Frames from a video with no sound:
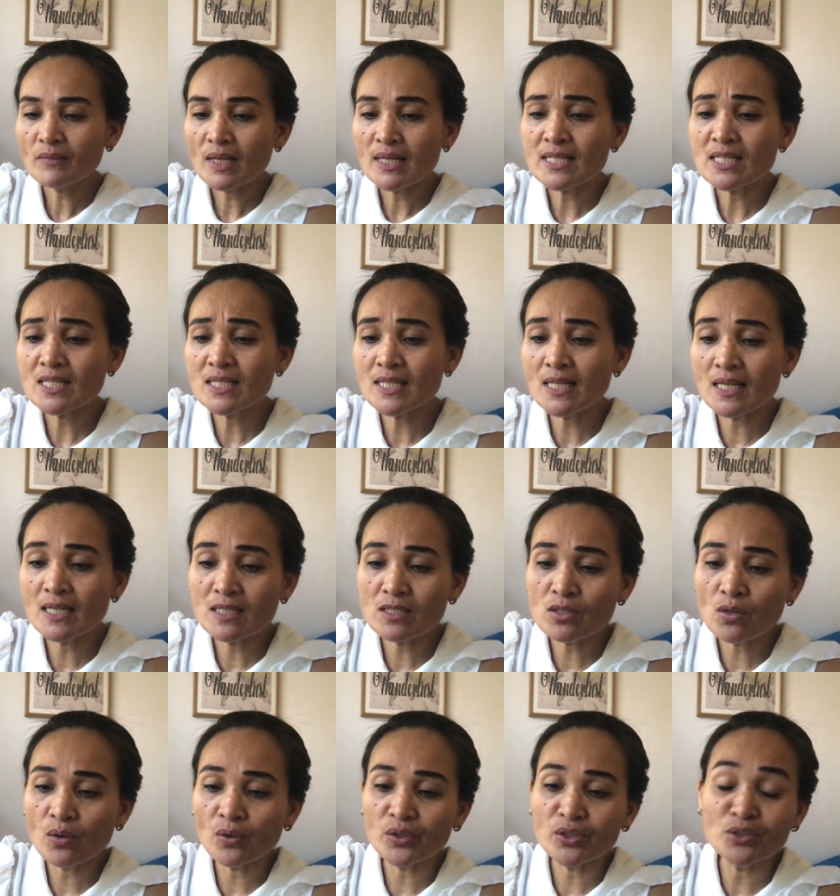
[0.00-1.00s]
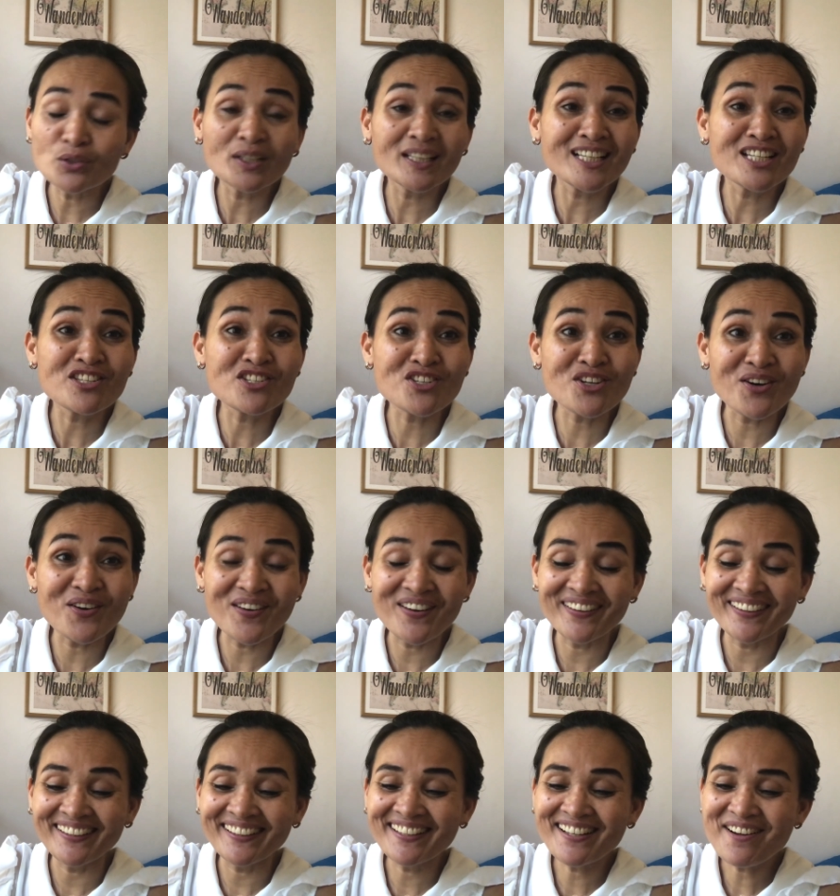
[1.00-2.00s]
See, so you'll
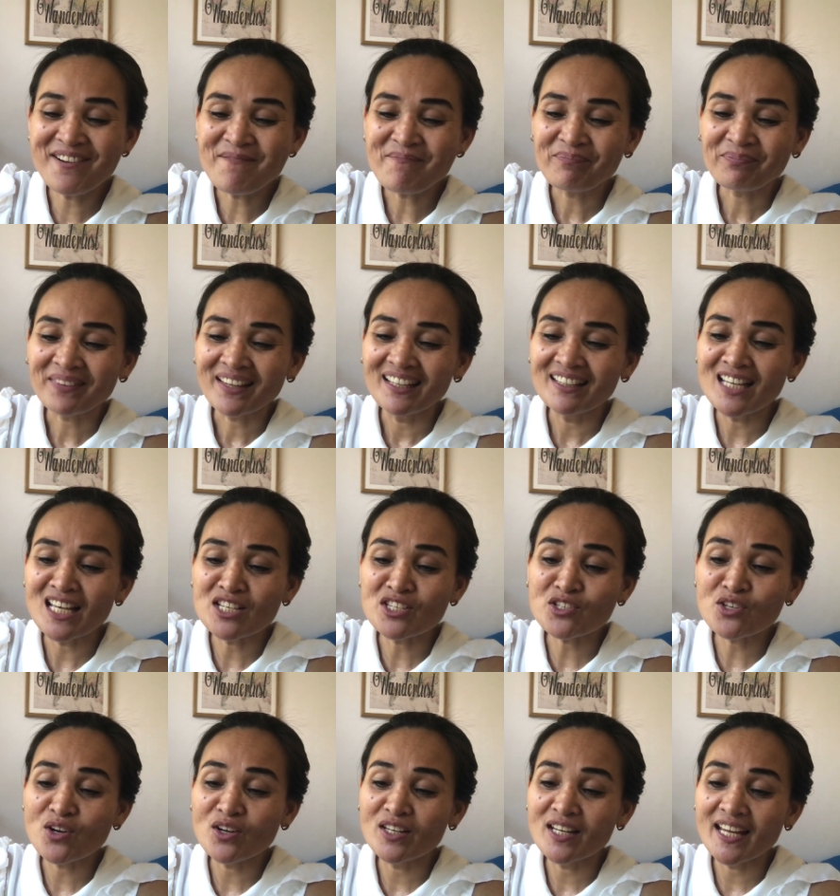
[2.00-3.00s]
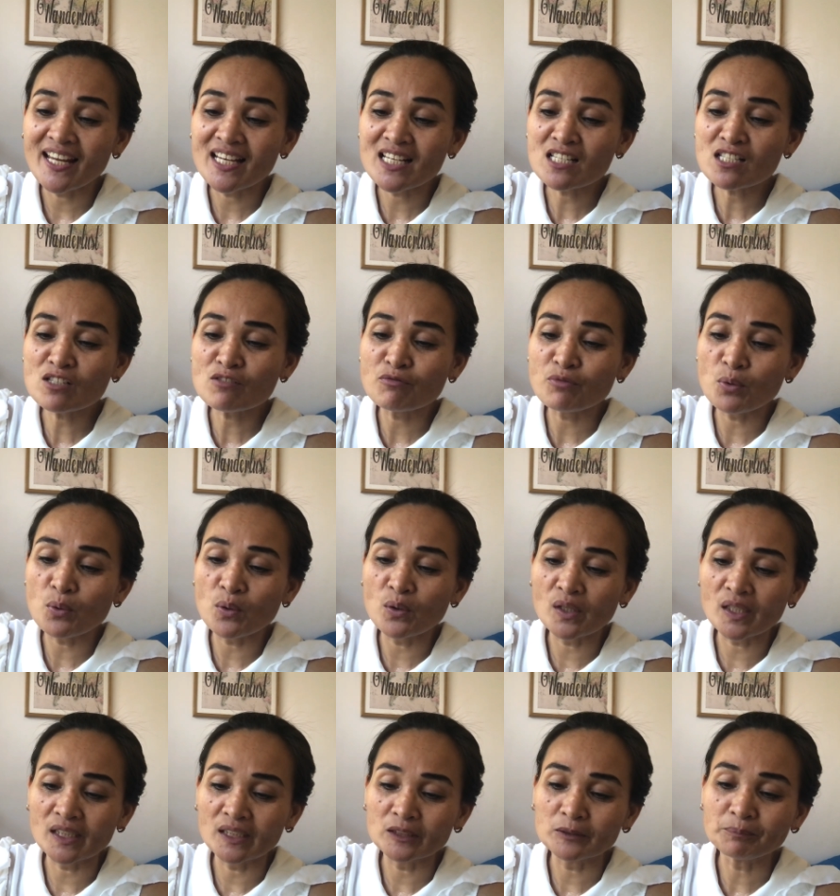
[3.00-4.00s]
enjoy lanzones
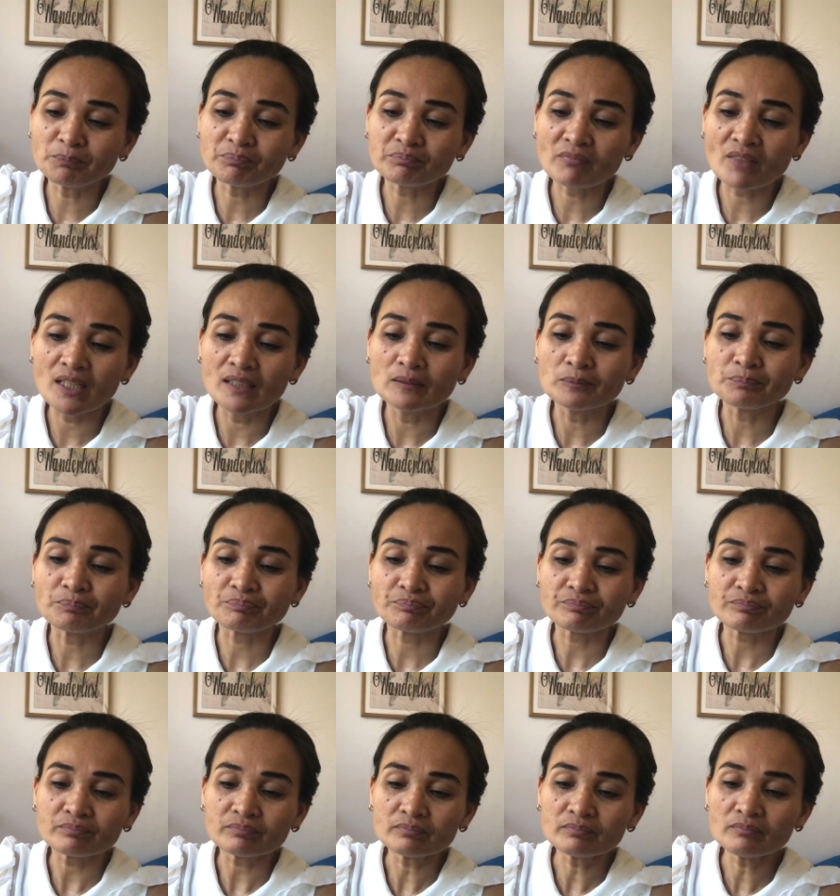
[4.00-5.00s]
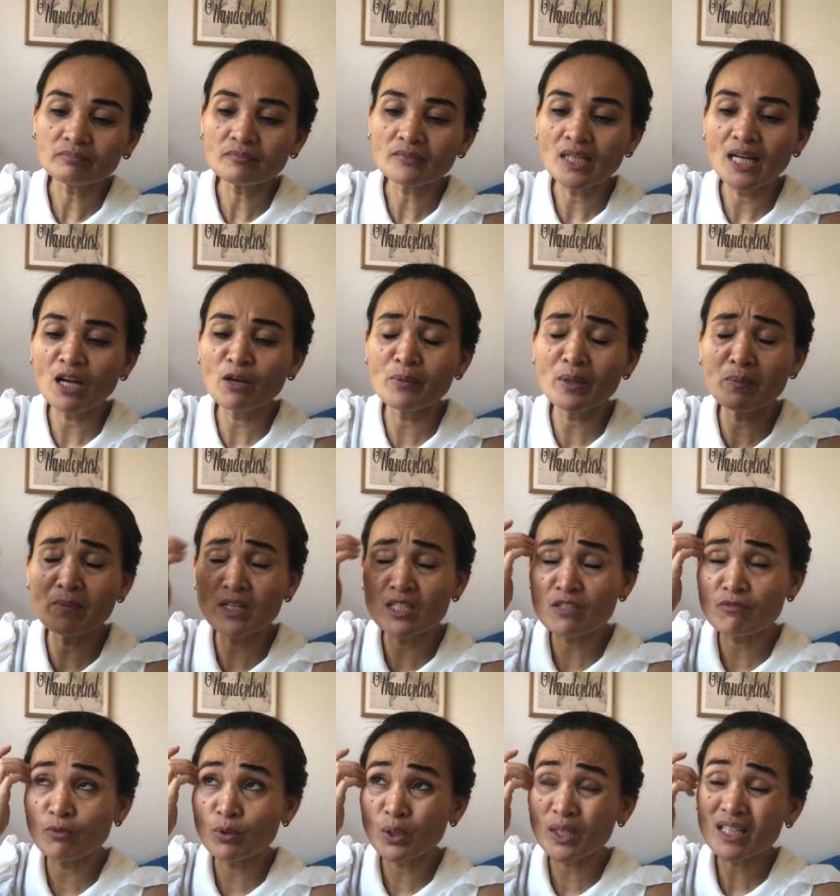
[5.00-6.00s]
for how many months?
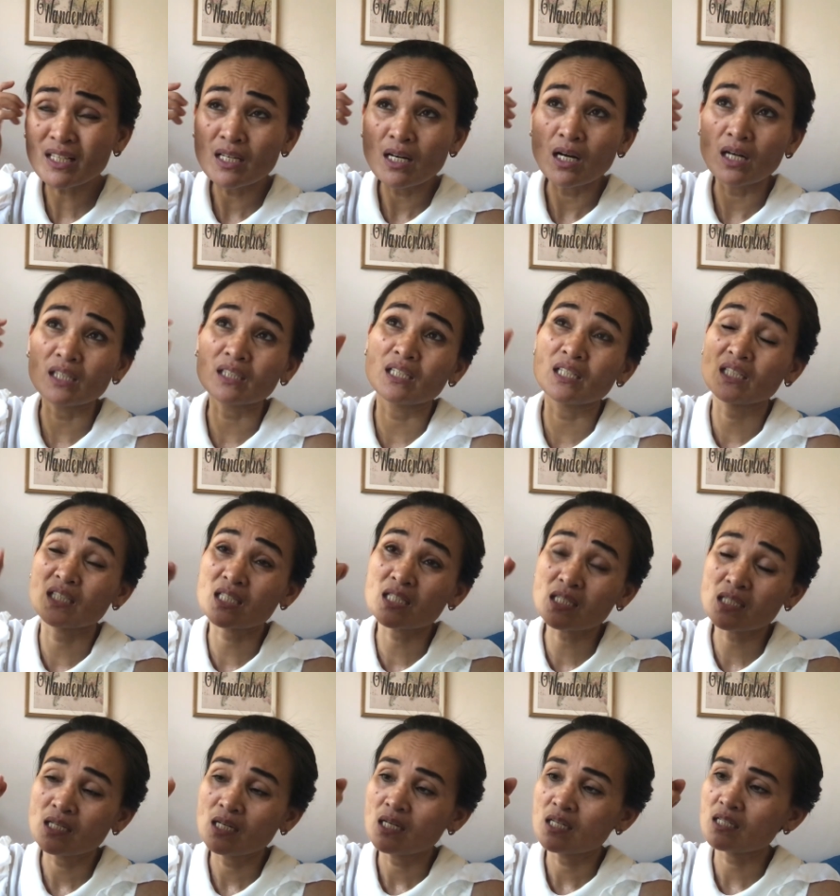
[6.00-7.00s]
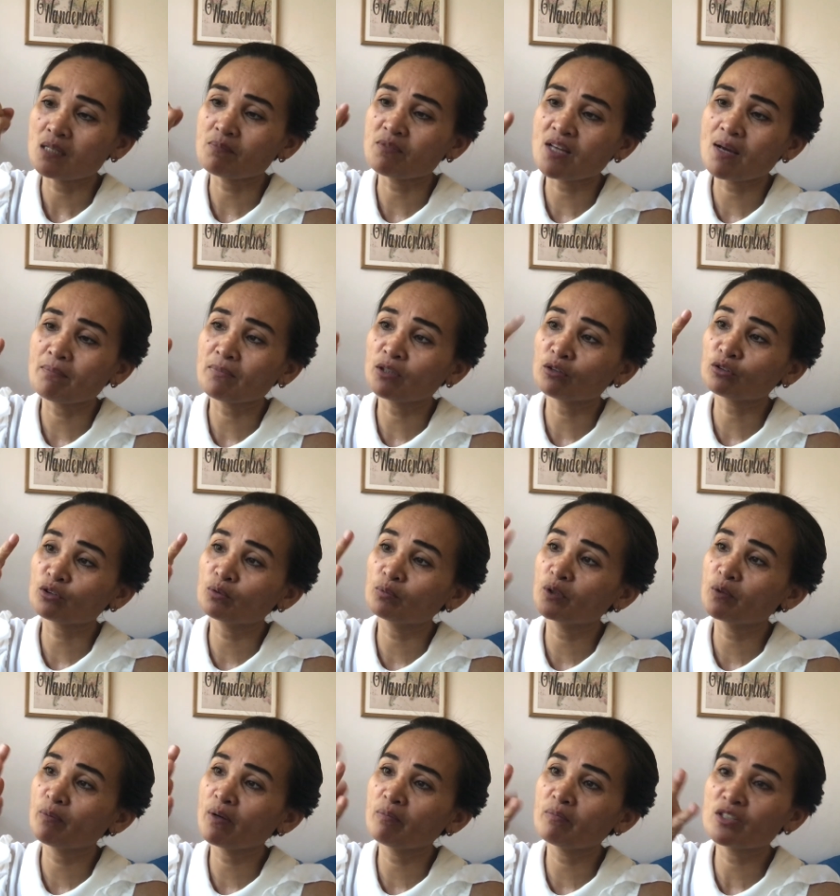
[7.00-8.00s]
For August, September, October,
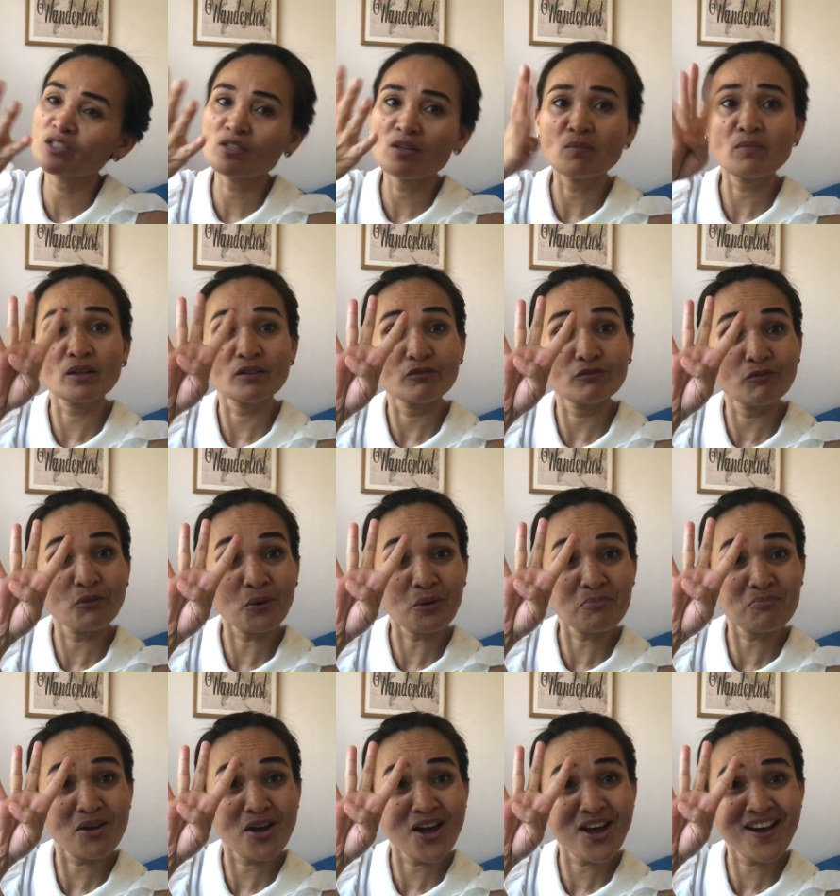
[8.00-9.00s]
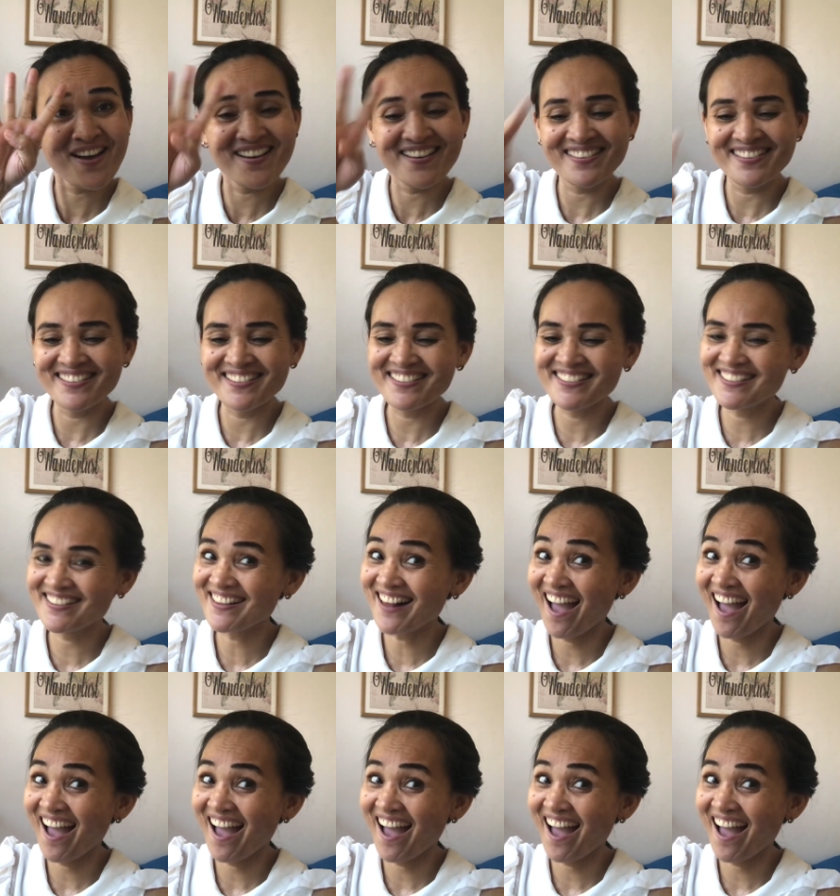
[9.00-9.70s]
November, December. 4 months,